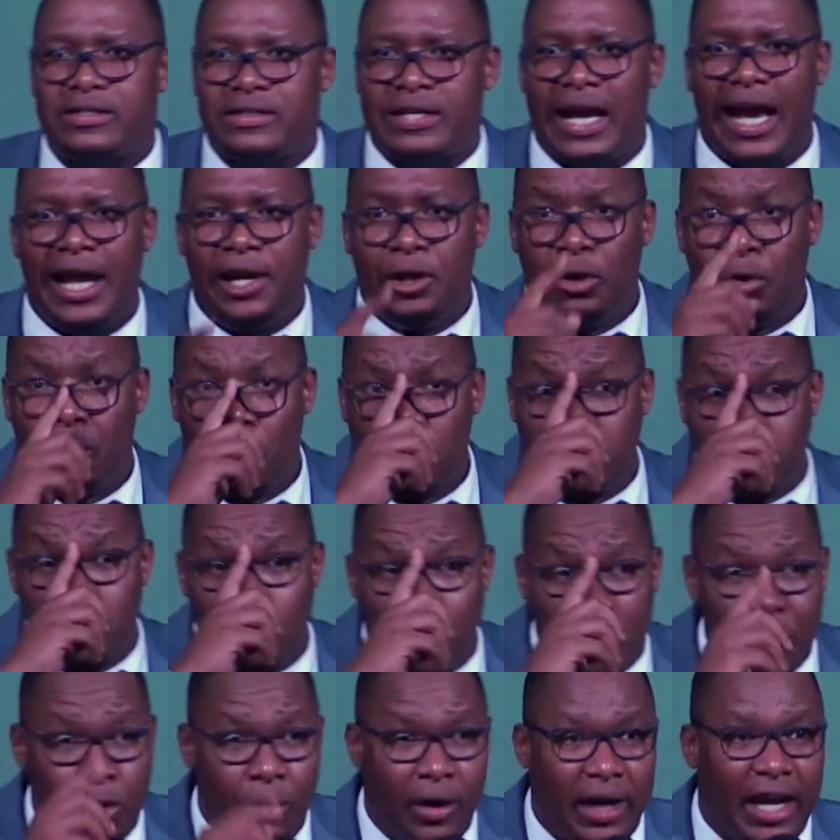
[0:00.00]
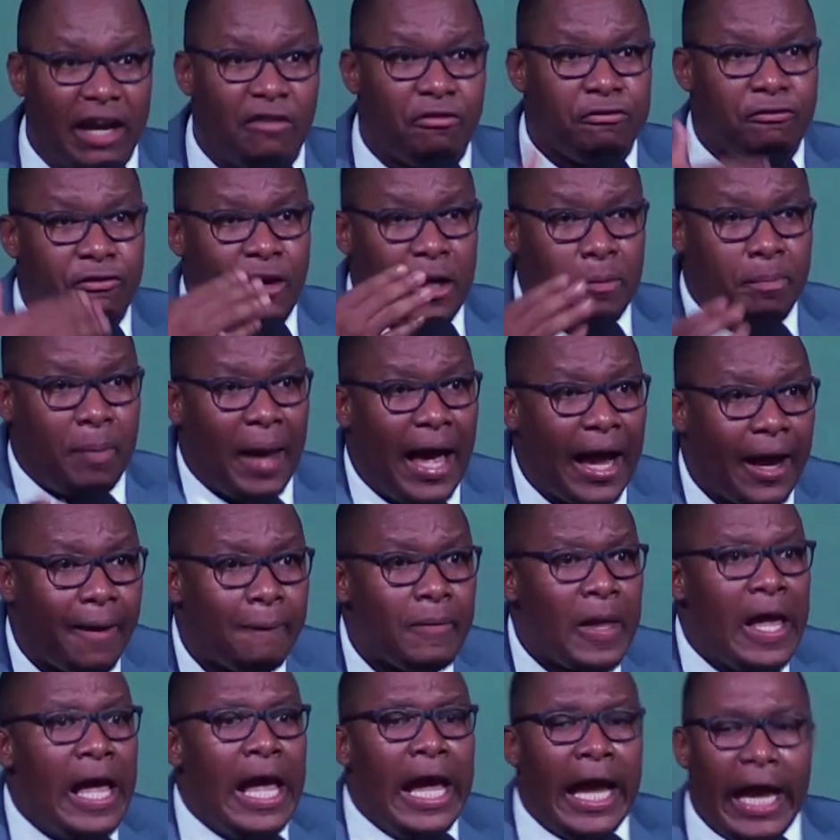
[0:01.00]
tell you ukuthi when you give feedback,
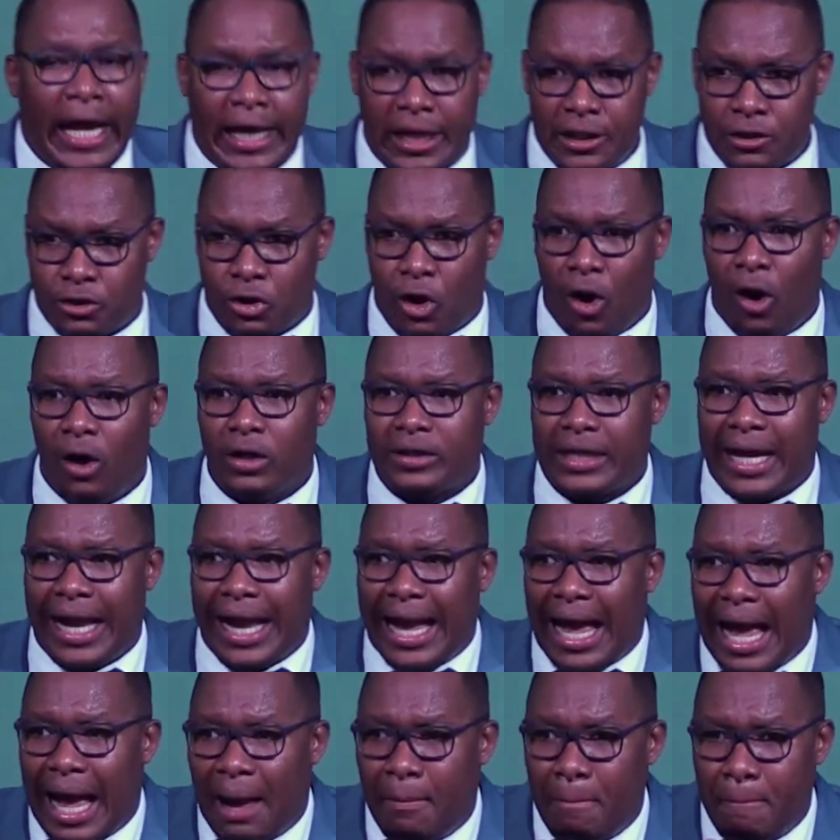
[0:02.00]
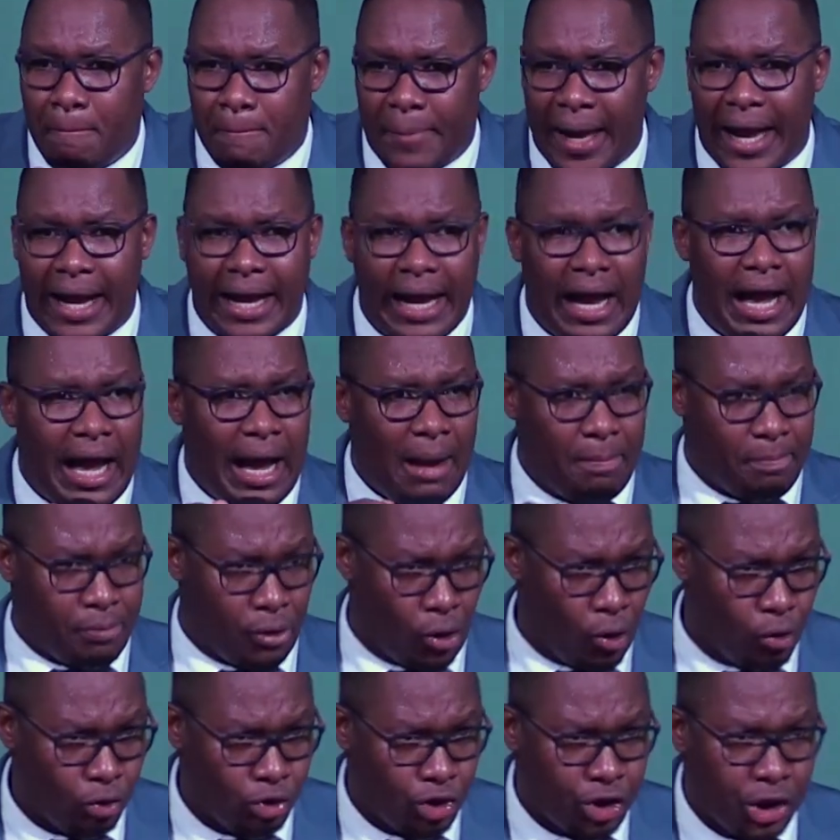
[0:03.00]
it is called a hamburger
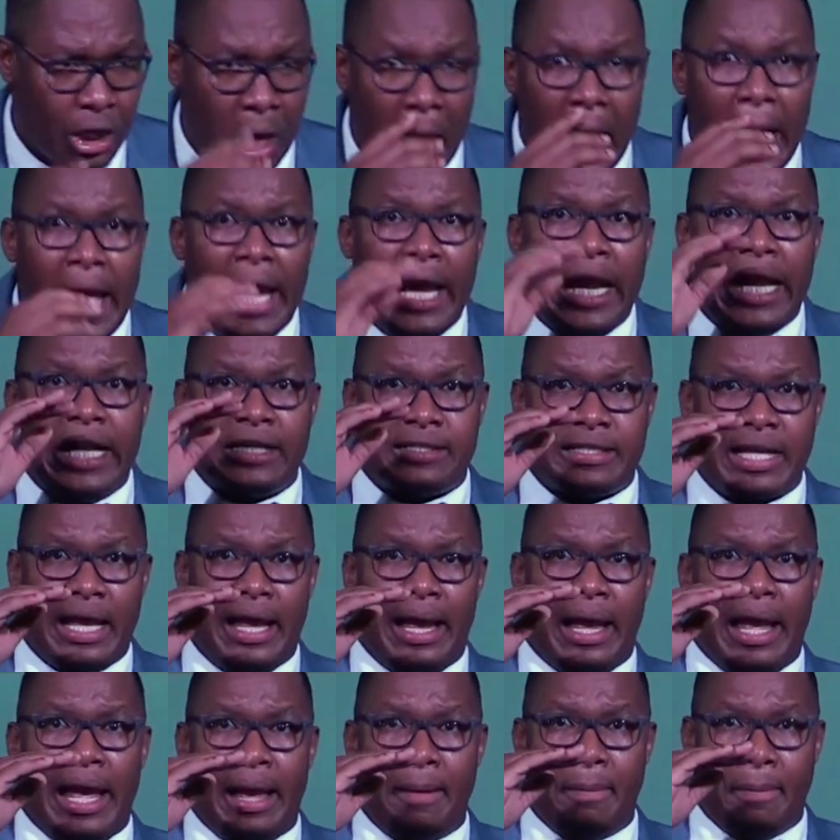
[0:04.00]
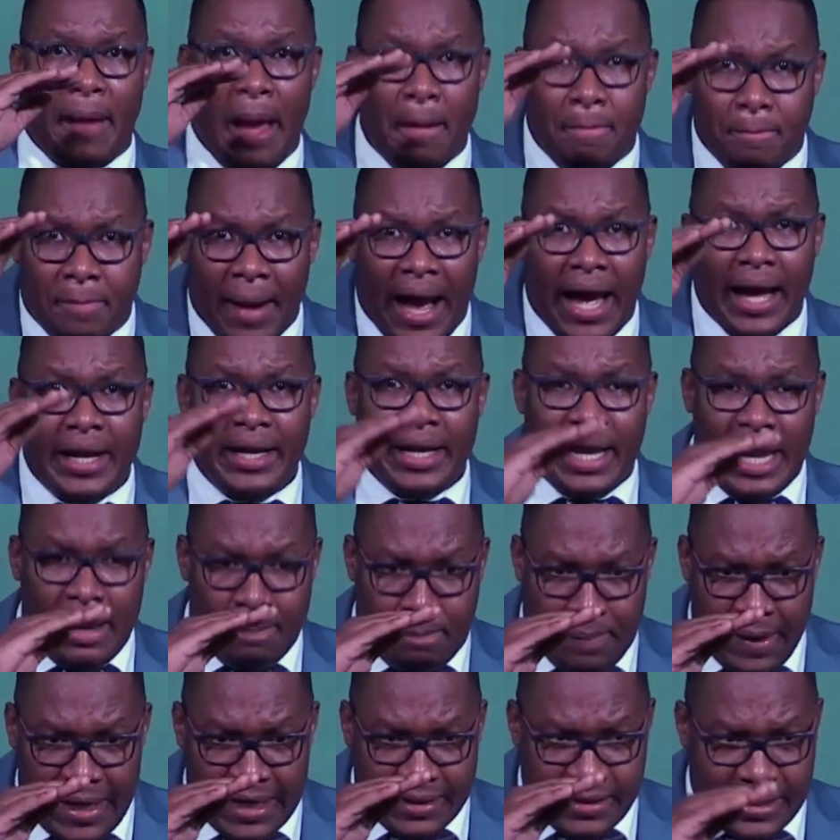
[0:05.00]
approach. It's a bun, a
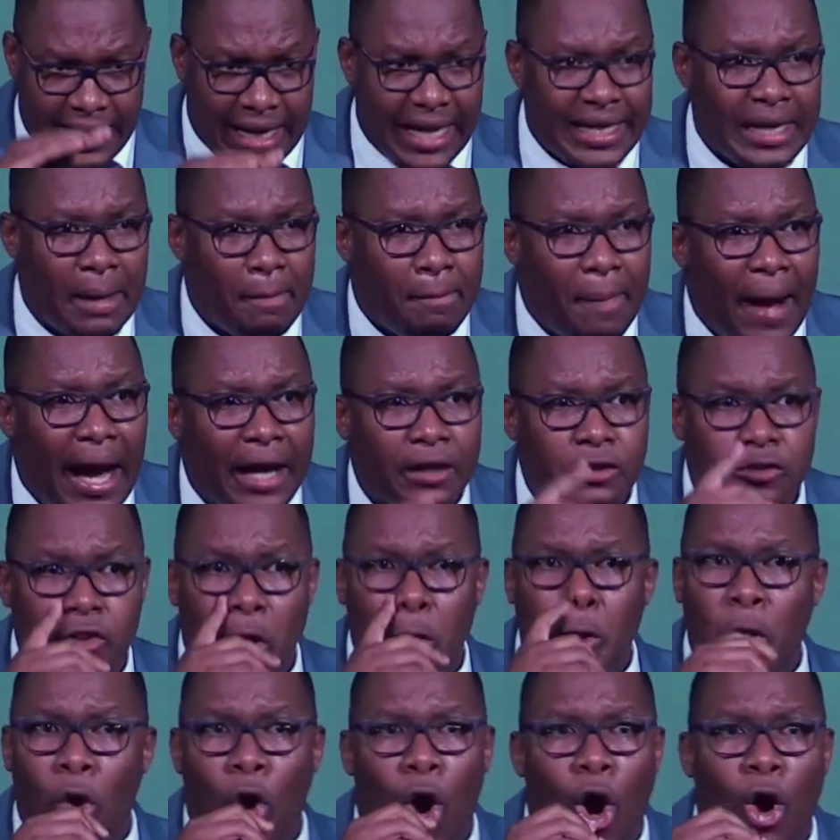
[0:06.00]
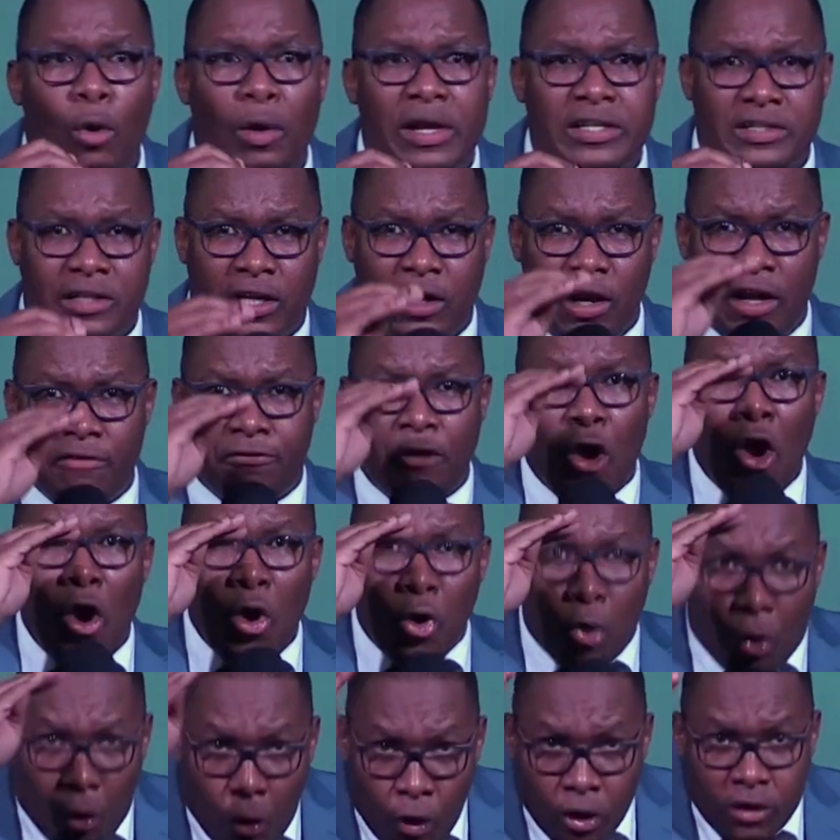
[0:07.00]
patty, and a bun. So you always give
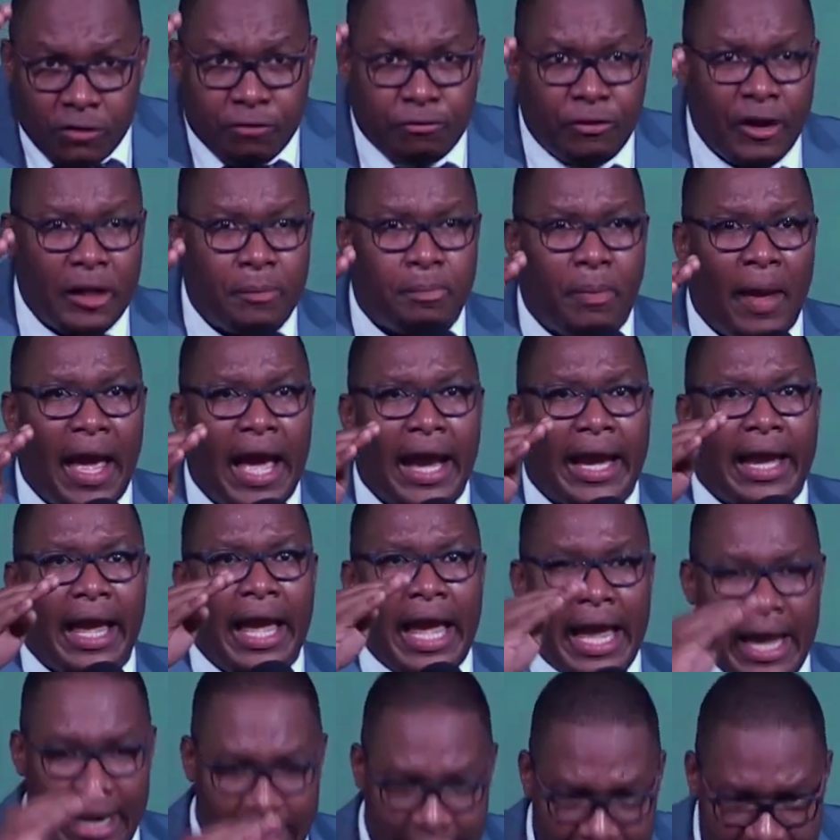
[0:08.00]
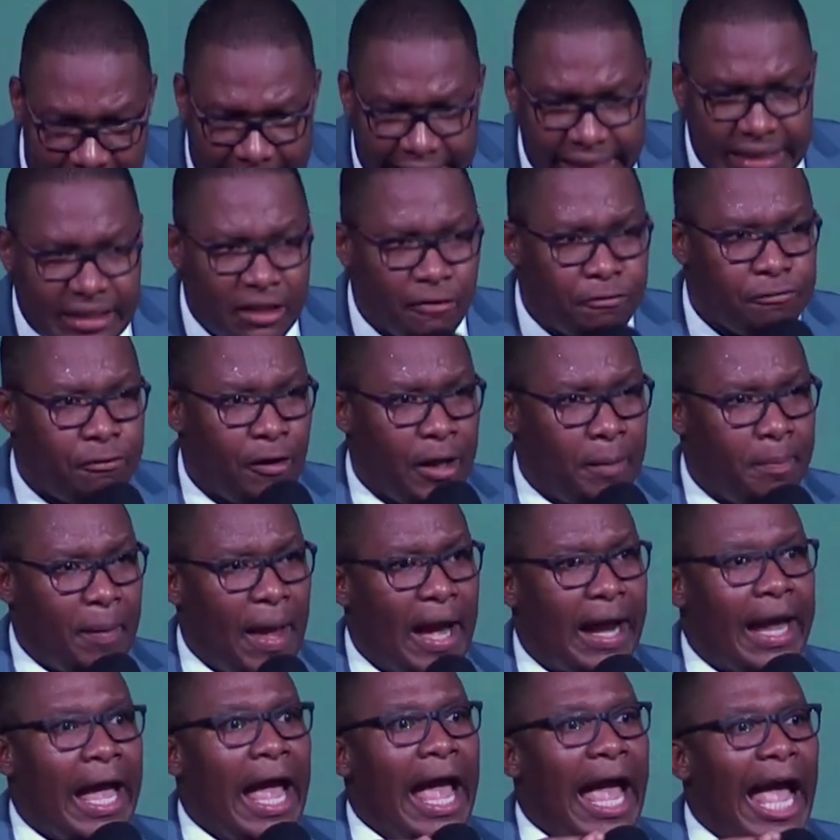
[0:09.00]
good feedback, negative
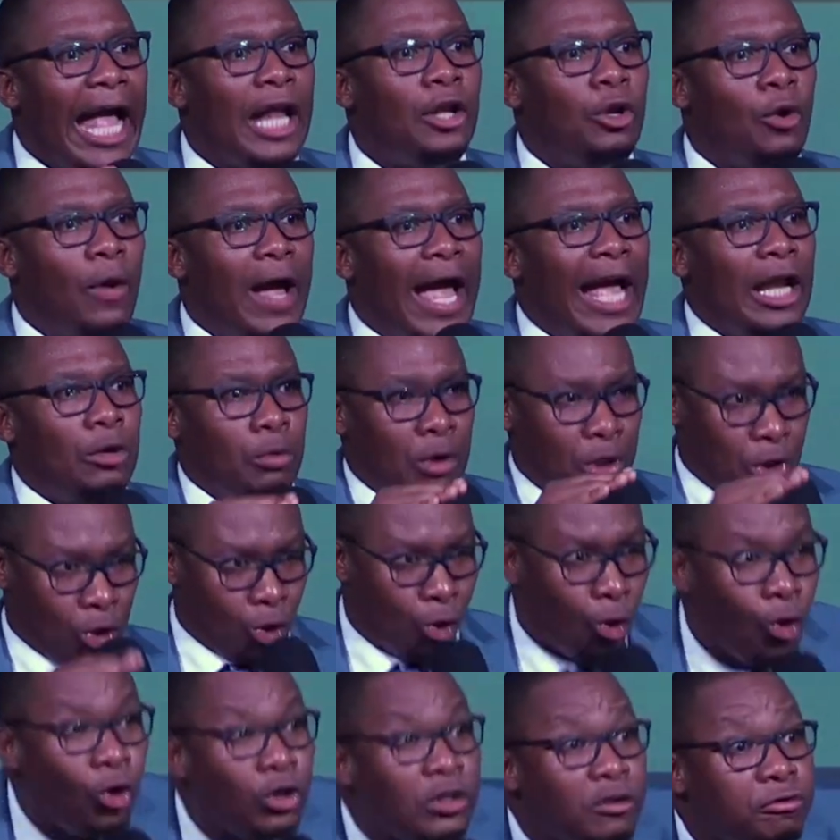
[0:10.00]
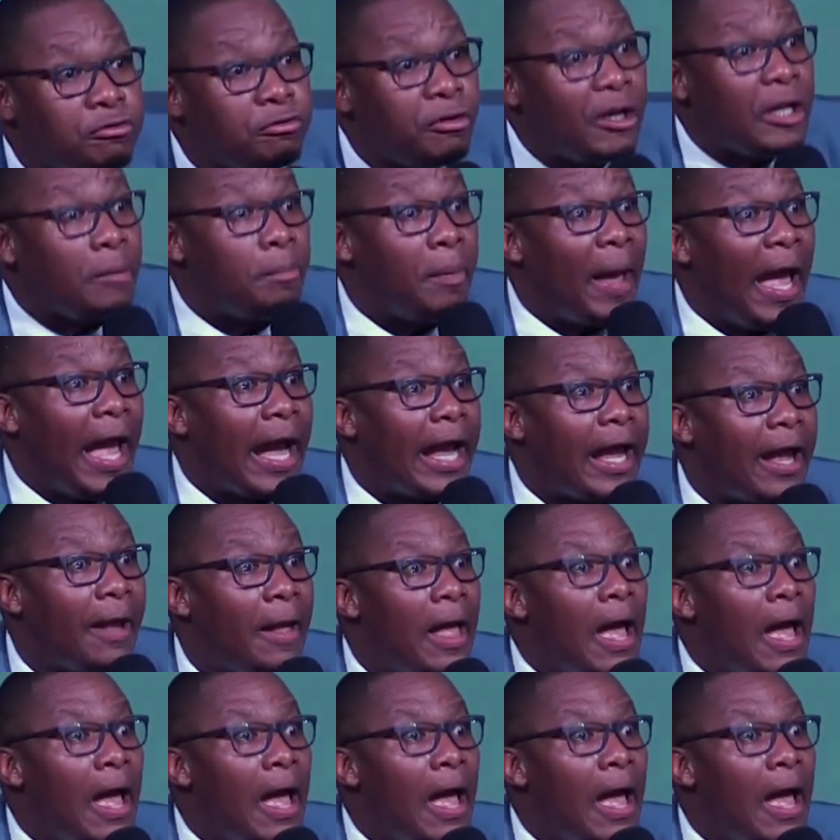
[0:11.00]
feedback, and you end with good feedback.